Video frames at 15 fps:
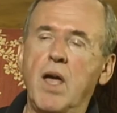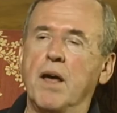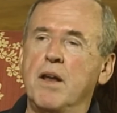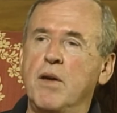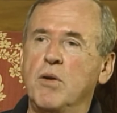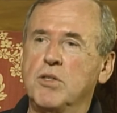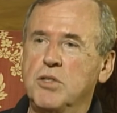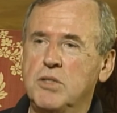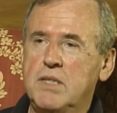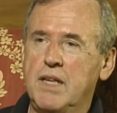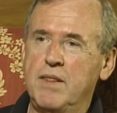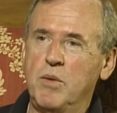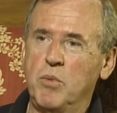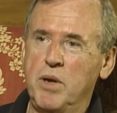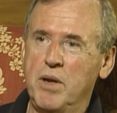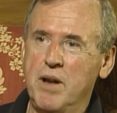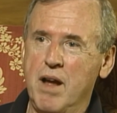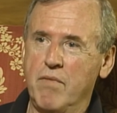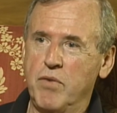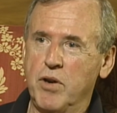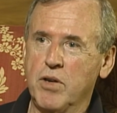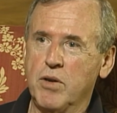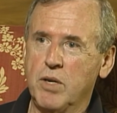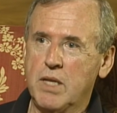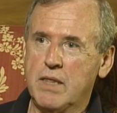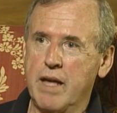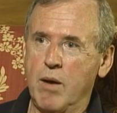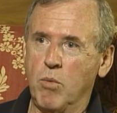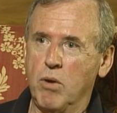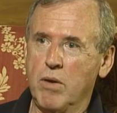and I also said that we're not very good at
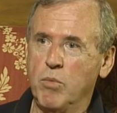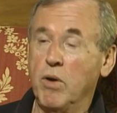that one.